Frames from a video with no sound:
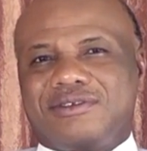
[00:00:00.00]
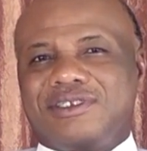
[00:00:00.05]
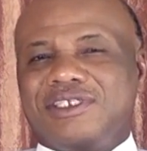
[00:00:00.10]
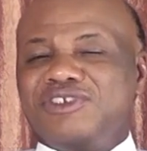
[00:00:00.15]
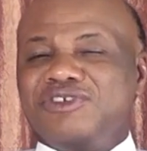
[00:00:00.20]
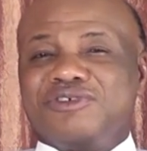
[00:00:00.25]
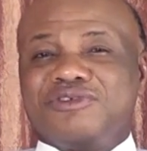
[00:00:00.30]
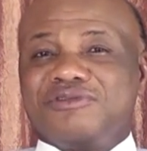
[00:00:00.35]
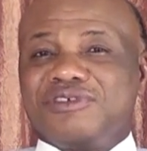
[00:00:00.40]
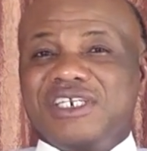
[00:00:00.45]

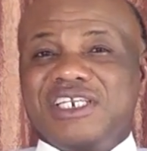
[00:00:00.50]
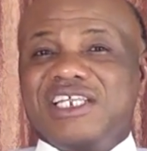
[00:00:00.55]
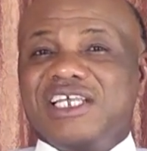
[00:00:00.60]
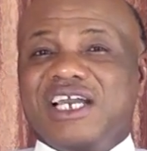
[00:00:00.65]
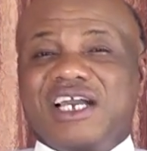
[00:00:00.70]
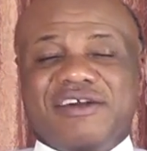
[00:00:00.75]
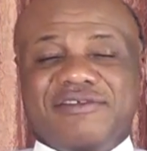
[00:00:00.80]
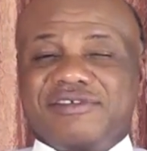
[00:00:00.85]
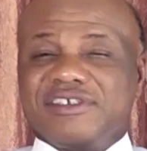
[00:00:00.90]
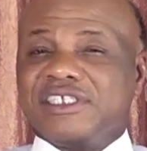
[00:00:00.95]
then you really
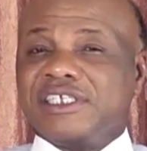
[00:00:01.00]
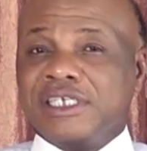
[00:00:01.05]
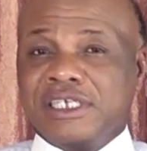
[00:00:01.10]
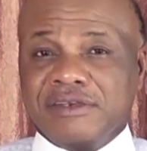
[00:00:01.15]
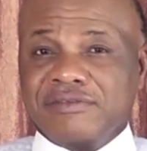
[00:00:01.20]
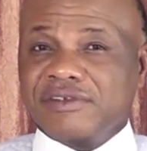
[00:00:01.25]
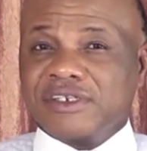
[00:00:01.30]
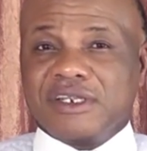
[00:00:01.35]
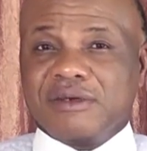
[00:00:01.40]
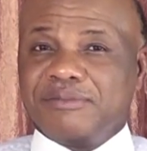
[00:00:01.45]
haven't
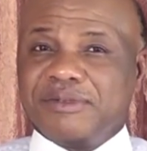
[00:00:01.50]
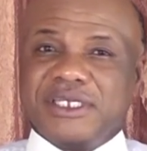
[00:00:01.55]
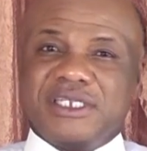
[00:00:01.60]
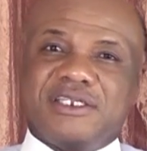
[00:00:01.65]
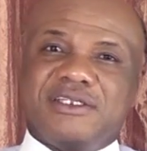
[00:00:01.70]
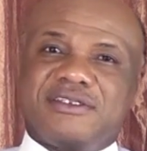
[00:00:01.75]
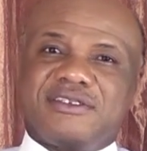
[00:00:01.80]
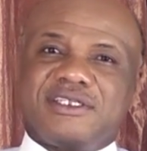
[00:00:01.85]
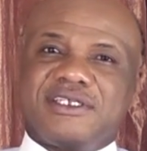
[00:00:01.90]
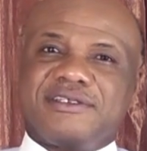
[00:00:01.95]
given up
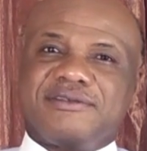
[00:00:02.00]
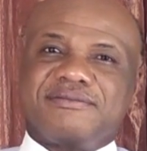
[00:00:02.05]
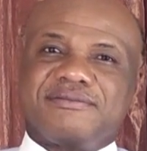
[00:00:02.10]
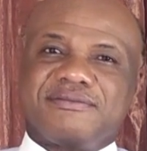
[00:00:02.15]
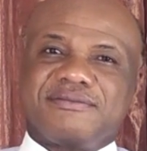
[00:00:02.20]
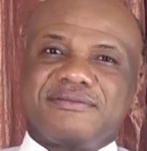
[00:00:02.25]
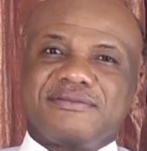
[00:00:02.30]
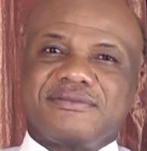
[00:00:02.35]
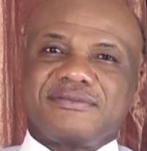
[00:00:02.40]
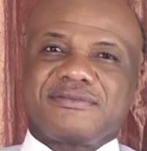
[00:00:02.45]
anything.
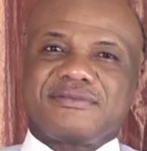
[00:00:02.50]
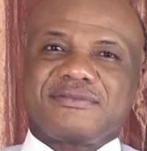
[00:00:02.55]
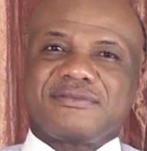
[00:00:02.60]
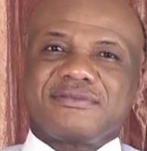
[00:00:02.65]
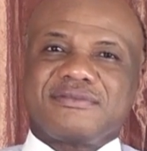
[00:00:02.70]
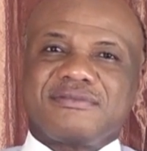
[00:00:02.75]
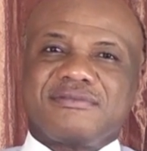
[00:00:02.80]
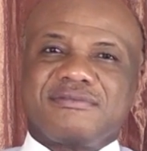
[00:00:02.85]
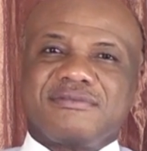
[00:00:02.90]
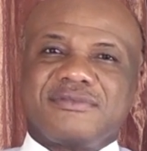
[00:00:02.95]

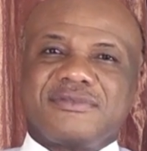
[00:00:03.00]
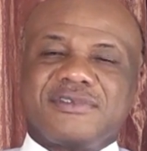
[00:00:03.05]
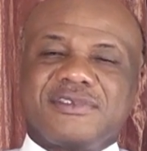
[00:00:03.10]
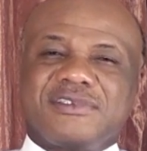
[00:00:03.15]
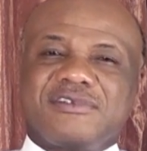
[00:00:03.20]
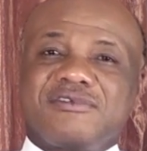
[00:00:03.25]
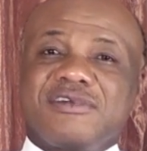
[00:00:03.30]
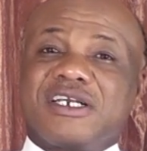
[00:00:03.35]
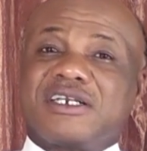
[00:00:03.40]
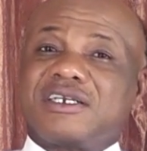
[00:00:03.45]

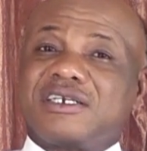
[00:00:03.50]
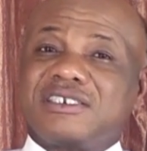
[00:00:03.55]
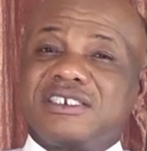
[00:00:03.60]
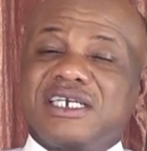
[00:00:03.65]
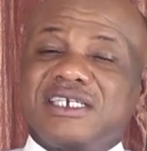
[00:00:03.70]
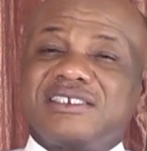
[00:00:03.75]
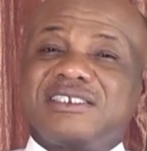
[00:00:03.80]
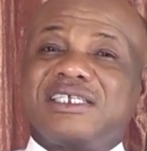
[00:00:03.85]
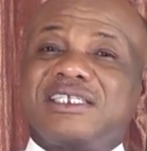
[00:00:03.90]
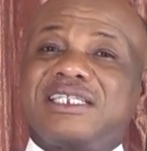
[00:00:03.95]

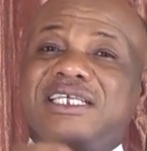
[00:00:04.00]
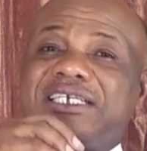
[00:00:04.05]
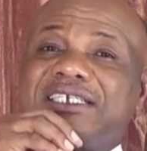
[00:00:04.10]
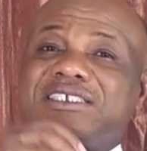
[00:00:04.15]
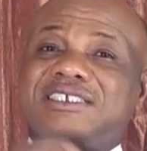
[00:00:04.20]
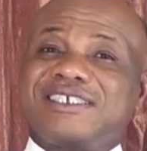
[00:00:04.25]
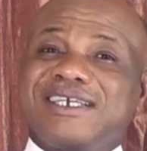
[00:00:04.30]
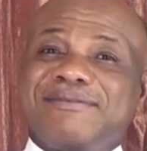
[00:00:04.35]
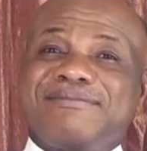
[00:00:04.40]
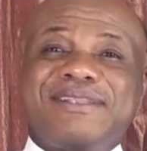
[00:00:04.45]
Recognize that
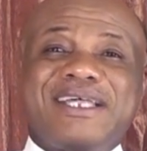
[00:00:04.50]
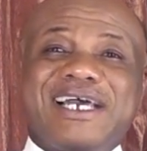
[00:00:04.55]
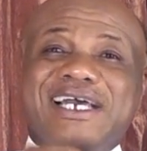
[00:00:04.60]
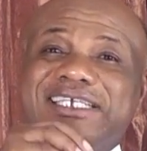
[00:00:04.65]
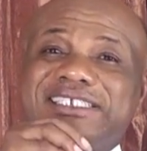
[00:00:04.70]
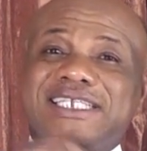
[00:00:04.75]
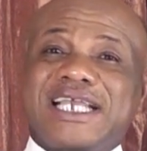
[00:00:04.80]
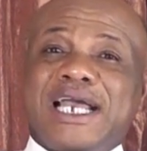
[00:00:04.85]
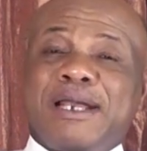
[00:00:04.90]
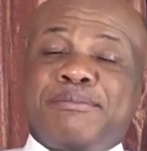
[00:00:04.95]
except that
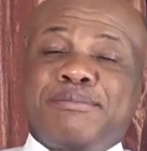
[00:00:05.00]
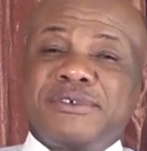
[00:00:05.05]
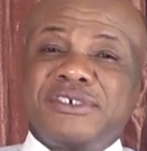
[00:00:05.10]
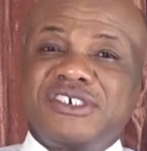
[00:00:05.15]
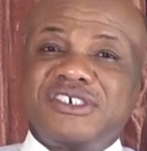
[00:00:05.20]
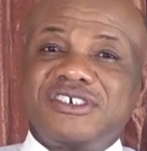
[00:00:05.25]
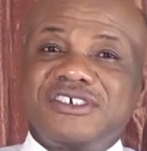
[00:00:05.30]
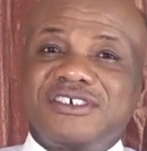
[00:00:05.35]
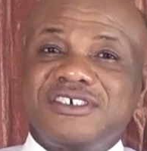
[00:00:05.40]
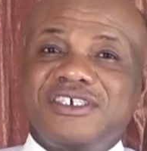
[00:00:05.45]
has
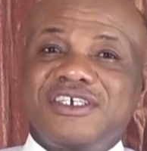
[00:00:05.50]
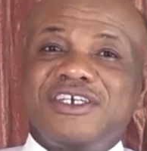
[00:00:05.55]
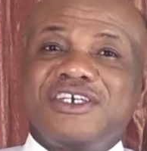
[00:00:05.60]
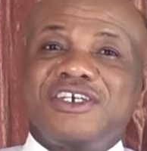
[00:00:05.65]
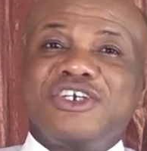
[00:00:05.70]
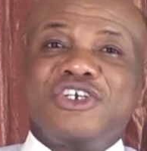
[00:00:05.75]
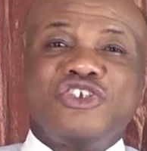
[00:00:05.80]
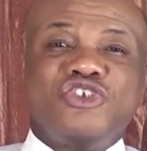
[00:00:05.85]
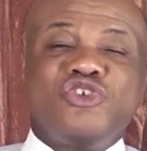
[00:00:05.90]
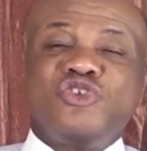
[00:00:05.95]
happened,
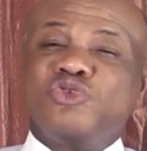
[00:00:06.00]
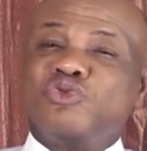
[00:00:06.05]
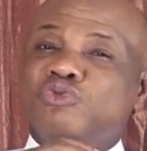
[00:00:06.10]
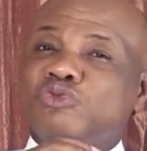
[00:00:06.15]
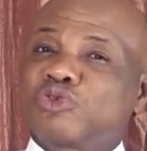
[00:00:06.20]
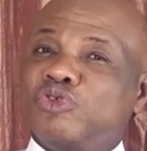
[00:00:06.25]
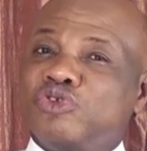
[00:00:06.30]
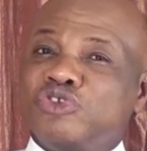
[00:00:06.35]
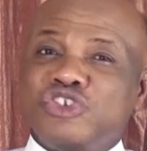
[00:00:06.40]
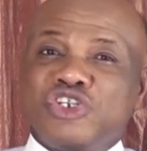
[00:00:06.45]
you
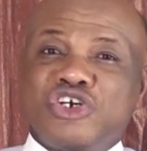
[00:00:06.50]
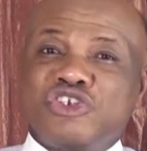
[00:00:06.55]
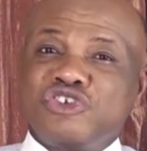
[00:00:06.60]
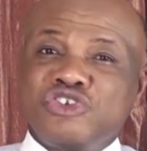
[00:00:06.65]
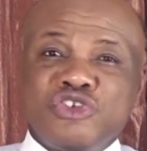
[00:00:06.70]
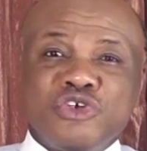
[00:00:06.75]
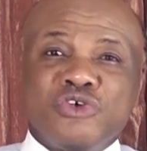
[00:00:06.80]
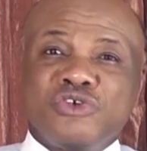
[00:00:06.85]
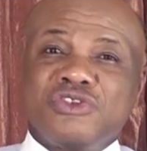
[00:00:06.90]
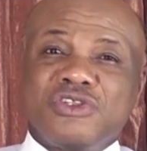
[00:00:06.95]
will not
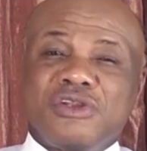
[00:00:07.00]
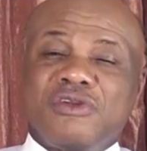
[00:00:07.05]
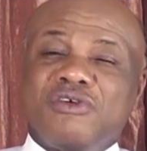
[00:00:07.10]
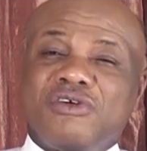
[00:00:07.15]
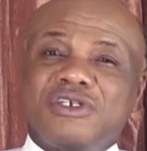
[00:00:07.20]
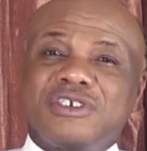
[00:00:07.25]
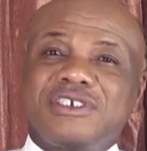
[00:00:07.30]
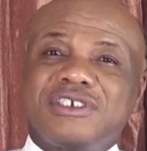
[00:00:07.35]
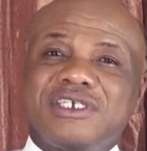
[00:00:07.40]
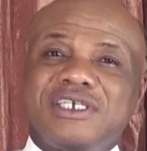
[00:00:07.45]
know the
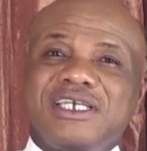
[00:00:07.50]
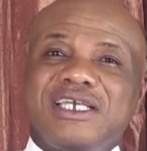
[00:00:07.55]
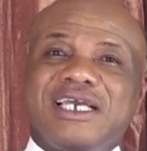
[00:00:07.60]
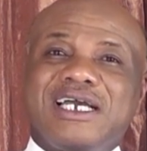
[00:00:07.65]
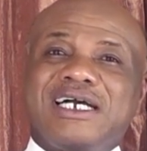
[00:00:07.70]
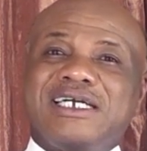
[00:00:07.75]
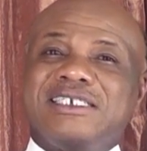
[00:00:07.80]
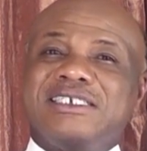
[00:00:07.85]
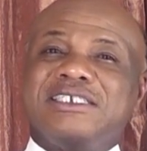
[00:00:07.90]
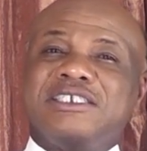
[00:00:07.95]
Lord,
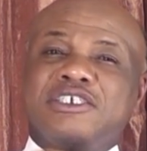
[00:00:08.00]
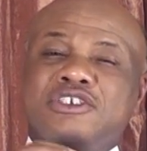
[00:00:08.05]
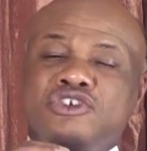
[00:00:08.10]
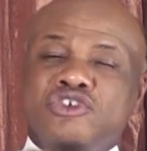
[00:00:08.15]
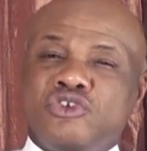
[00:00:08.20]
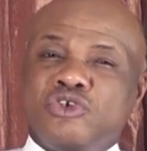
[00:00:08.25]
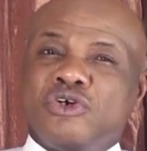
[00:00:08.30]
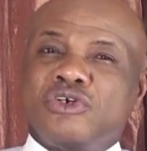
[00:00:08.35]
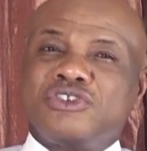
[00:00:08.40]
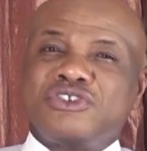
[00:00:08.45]
and the
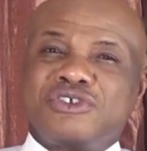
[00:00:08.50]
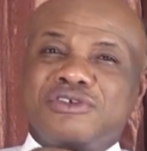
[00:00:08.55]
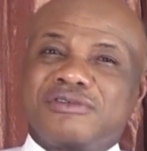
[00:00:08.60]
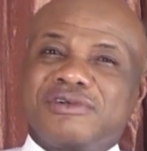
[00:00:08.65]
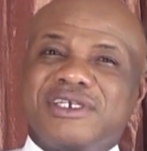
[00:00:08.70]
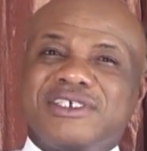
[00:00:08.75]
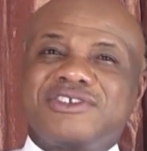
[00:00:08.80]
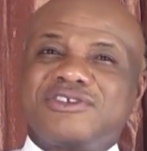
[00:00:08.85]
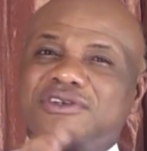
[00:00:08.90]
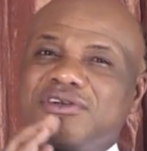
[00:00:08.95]
door to
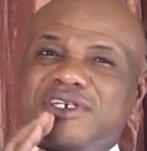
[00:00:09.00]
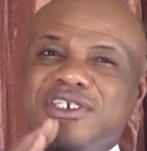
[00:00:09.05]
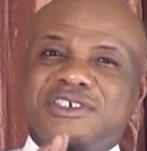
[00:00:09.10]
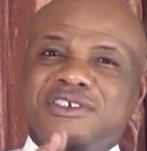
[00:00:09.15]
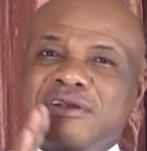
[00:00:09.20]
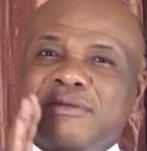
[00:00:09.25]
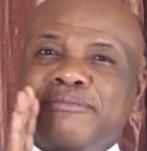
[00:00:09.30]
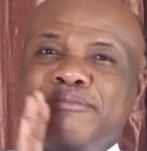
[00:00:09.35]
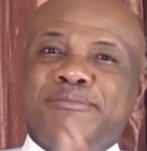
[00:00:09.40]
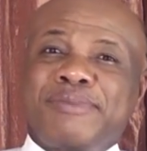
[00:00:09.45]

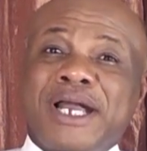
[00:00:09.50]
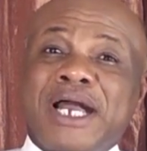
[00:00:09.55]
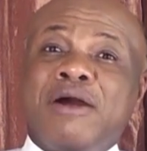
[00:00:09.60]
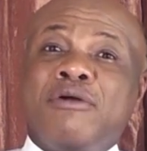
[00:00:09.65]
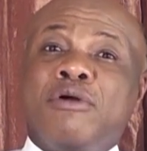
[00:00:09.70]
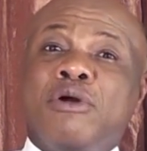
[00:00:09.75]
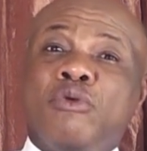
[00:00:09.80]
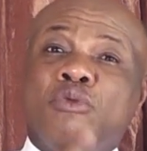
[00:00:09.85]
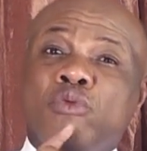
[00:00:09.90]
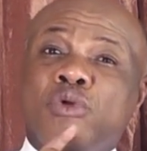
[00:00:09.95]
resurrection
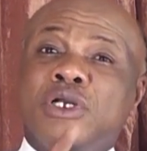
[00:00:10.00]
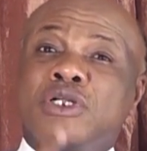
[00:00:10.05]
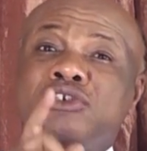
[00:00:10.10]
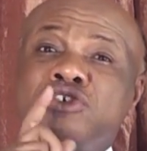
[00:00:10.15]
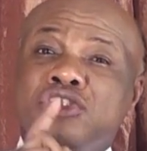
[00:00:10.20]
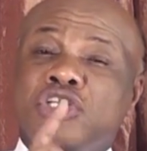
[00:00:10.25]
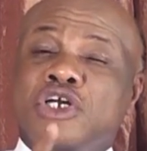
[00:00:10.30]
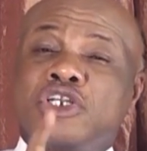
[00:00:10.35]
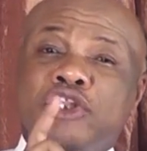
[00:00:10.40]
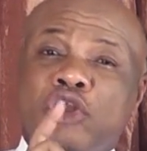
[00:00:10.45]
power
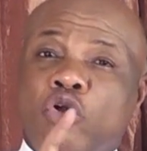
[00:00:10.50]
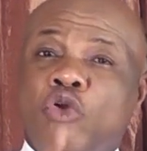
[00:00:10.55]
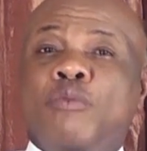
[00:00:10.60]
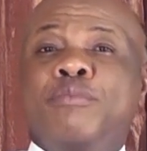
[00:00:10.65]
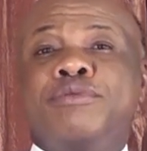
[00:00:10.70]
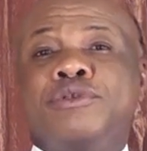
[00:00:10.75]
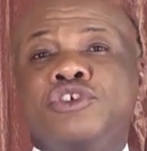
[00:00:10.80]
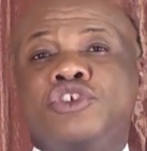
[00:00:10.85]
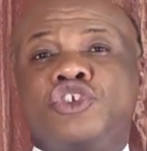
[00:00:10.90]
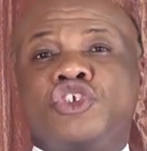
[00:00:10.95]
will not
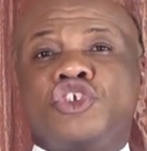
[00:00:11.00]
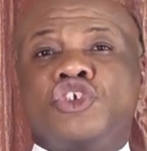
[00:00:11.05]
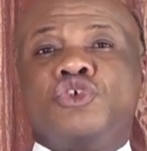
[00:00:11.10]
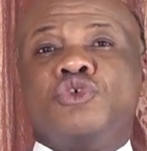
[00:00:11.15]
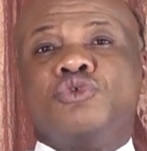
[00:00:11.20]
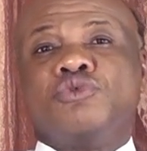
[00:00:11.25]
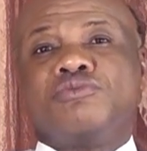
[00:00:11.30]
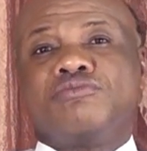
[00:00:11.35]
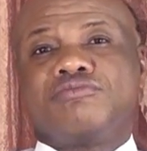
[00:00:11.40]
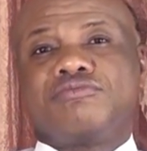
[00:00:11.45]
open to
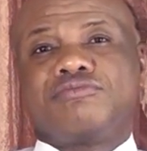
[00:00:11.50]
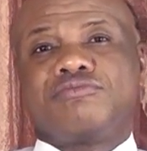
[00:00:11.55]
you.